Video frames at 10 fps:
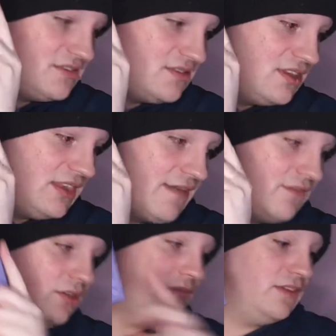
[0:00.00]

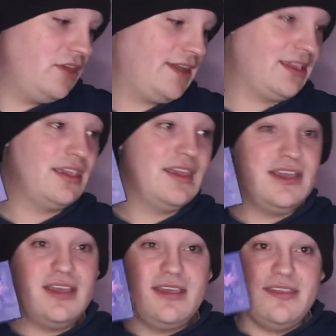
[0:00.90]
level of like
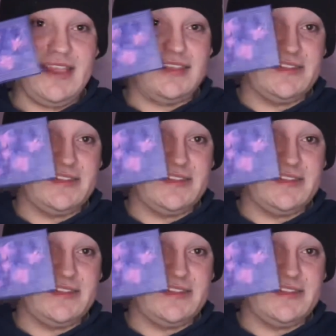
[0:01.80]
things of